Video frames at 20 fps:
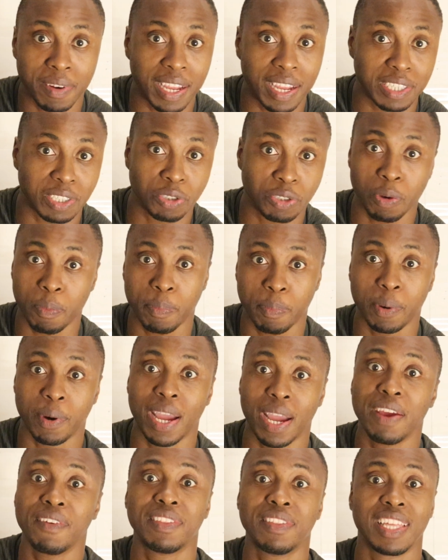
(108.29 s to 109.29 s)
Like Sean
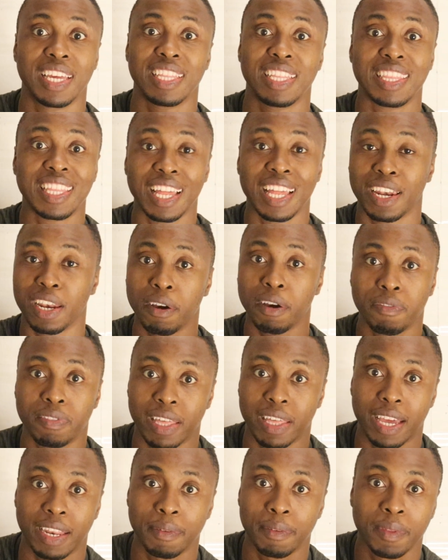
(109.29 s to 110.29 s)
Paul, everything. They love
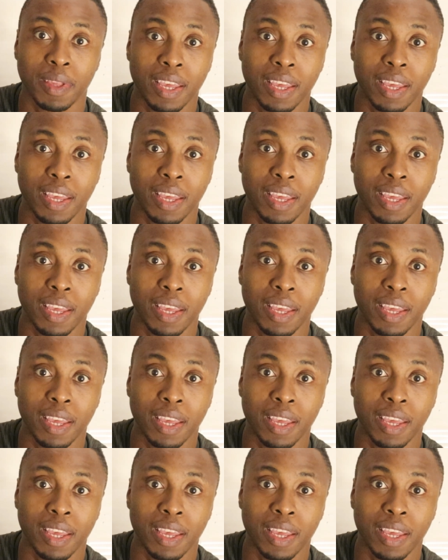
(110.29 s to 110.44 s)
that,